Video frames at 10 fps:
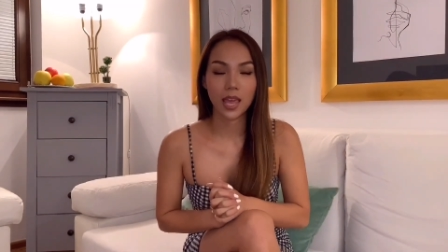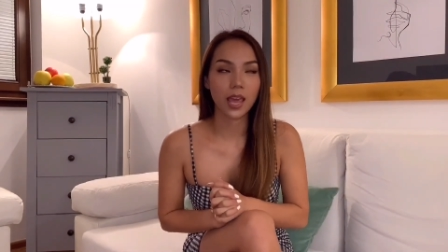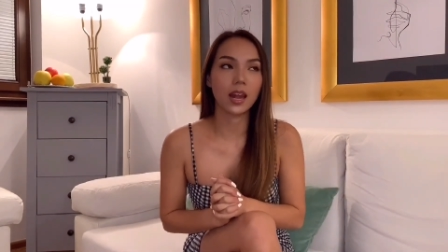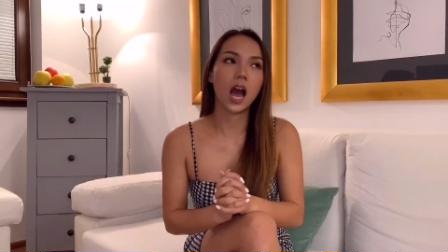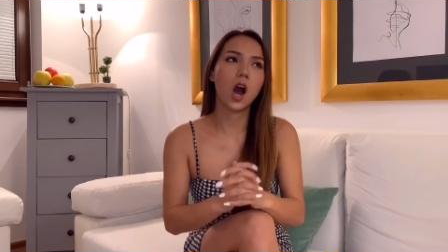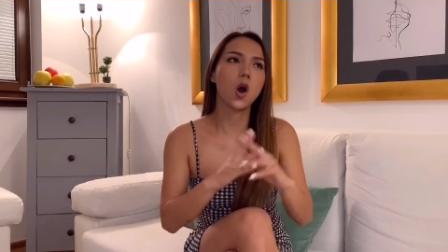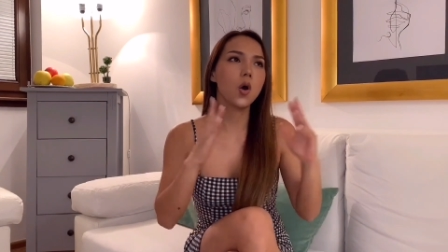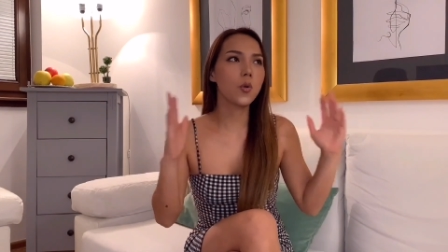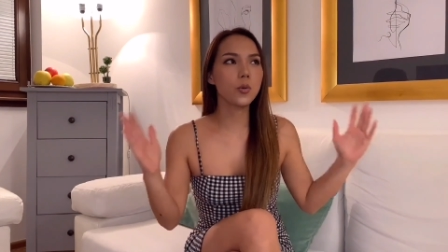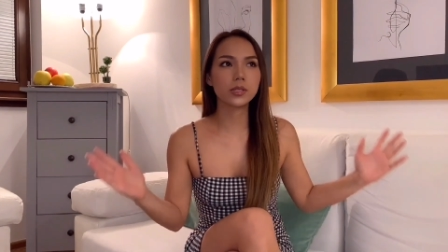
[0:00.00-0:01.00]
And
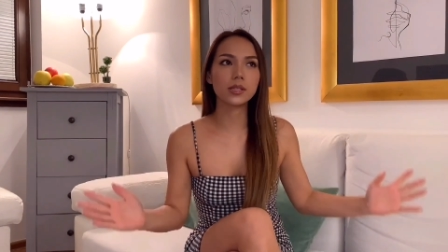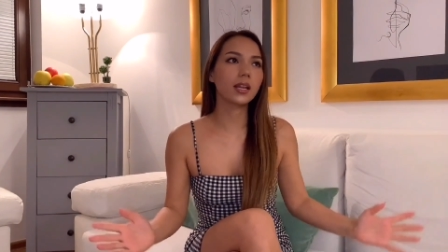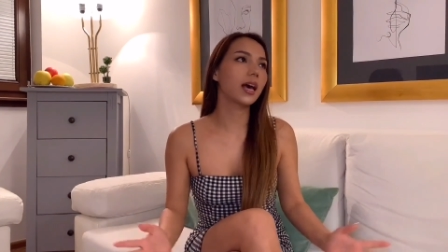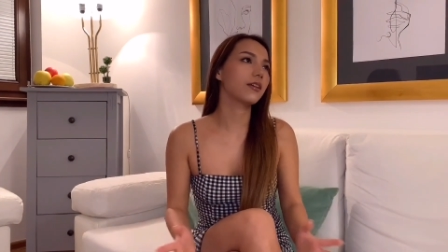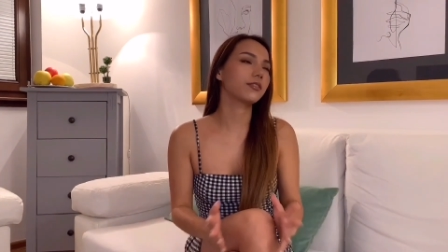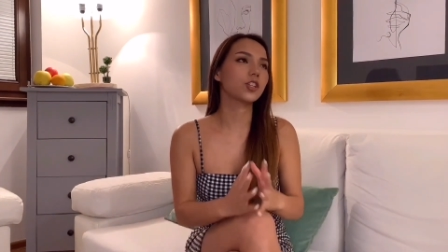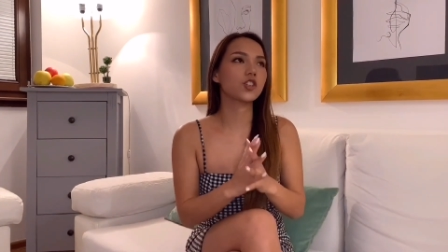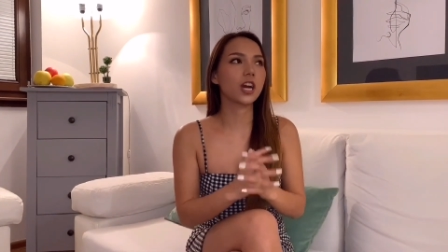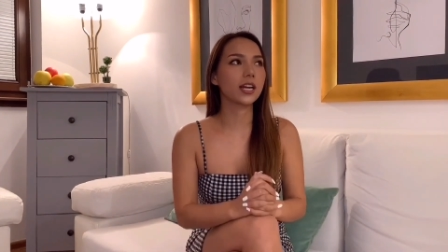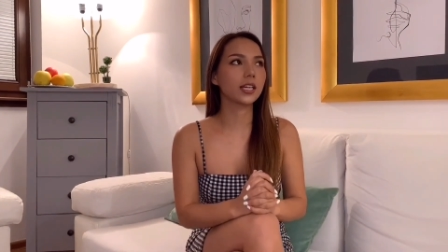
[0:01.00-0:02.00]
how was the life in
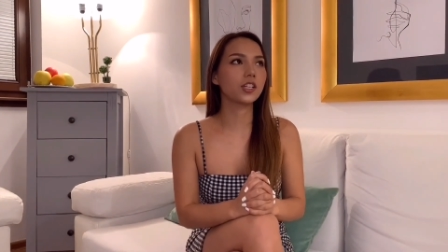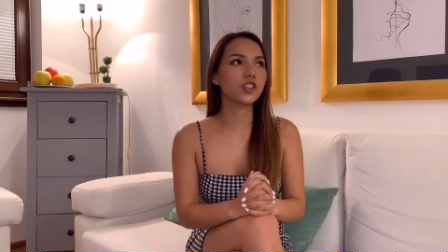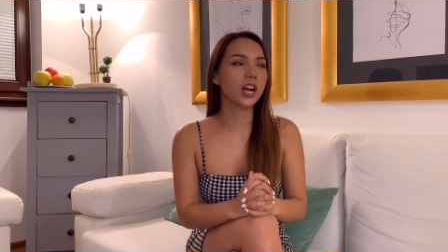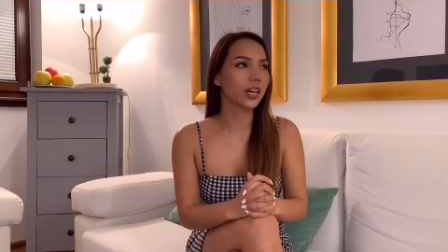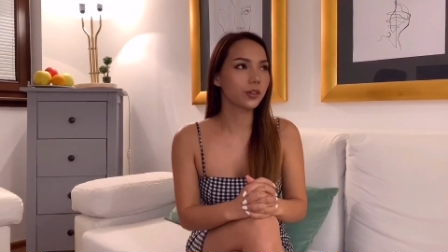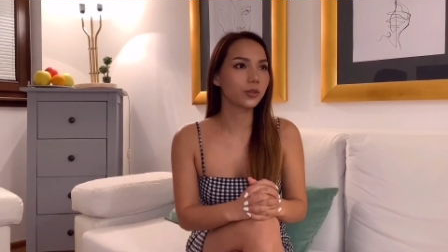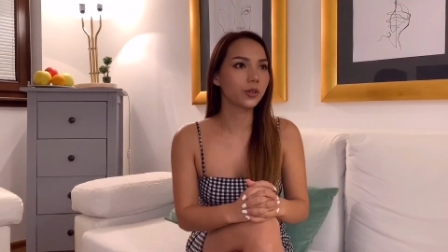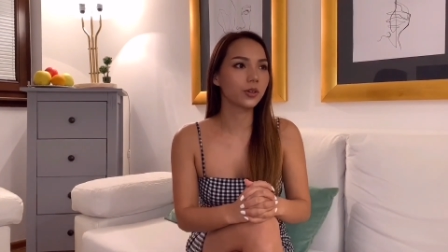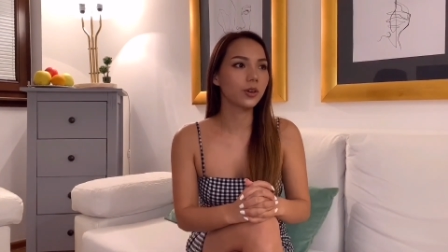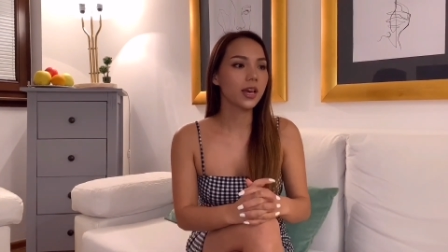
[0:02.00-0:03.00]
China in
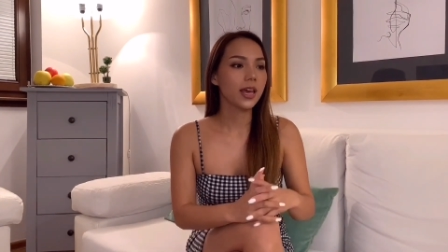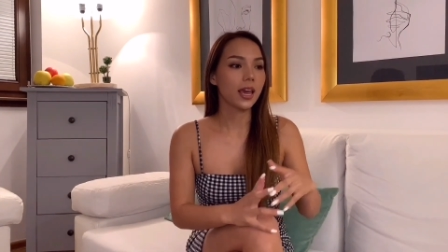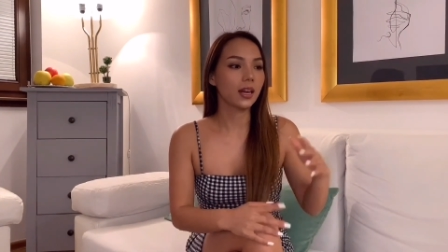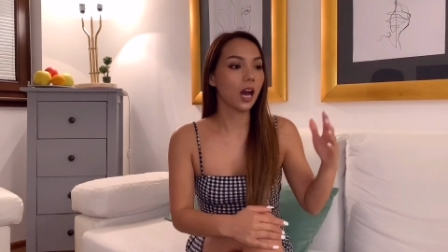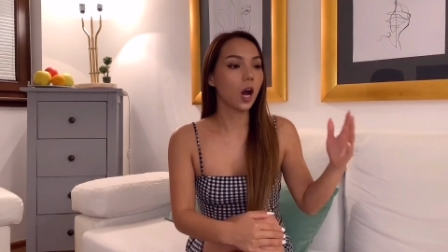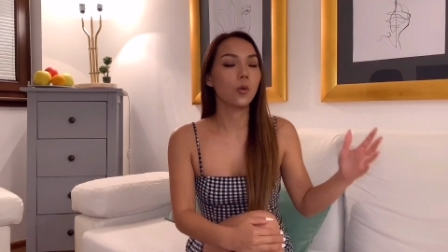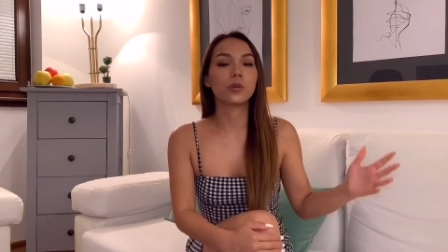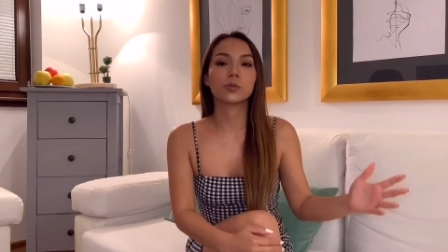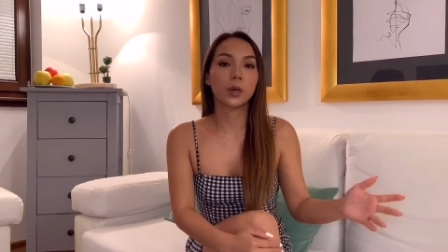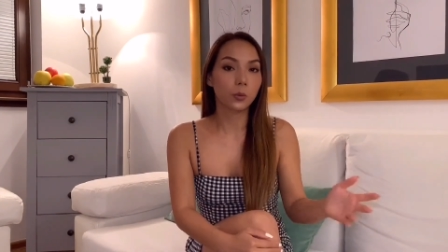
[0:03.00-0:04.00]
general, and how
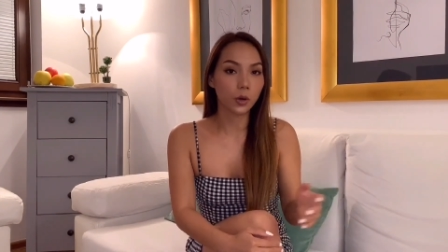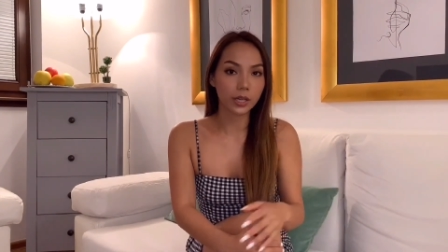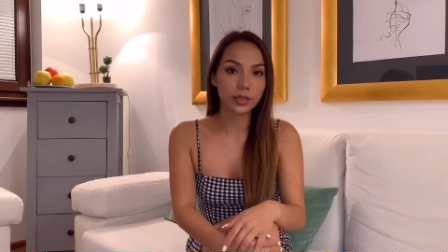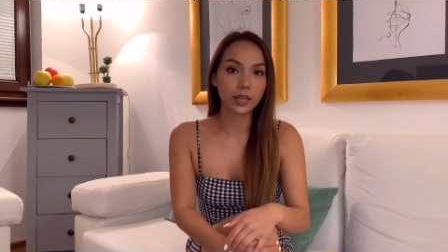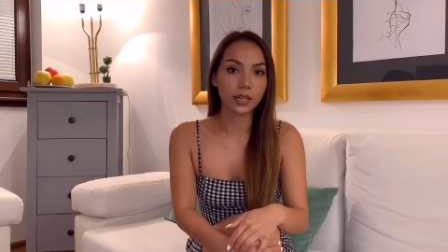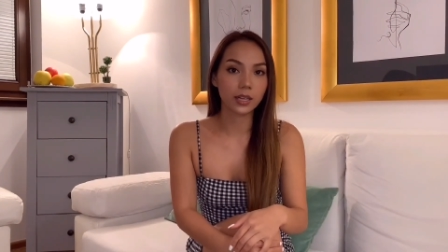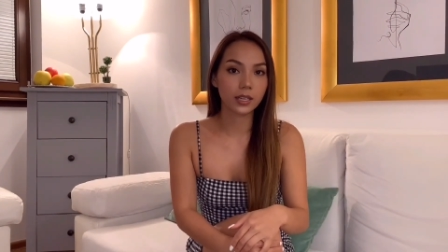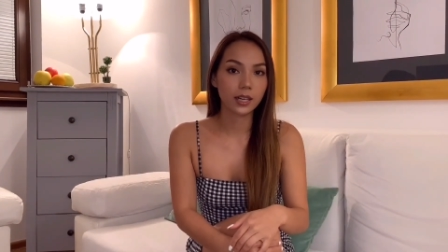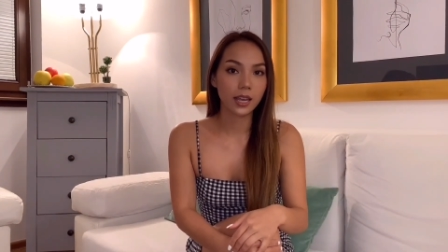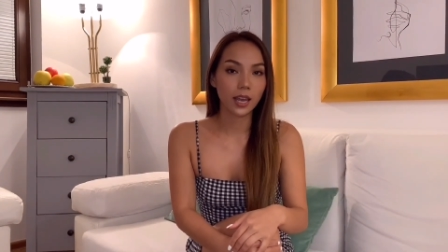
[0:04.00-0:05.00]
was my work there,
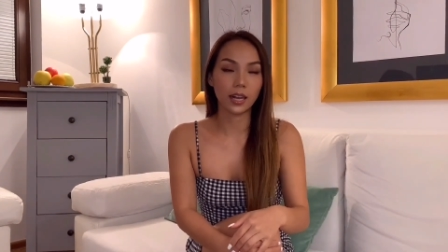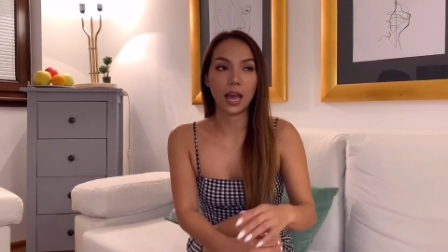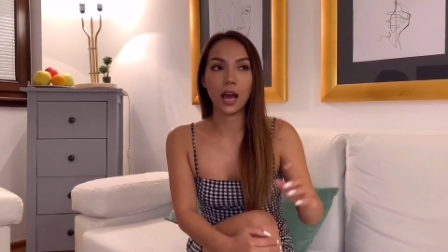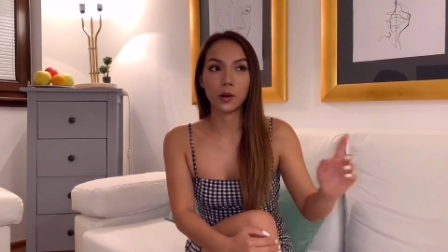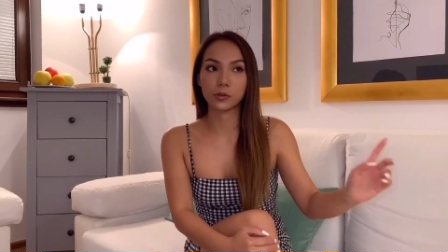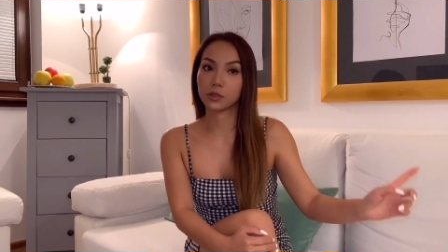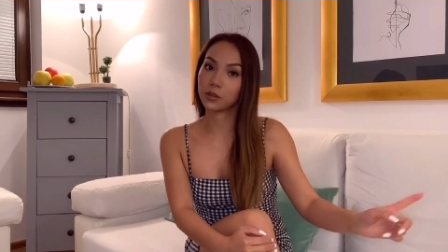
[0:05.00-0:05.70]
and how's the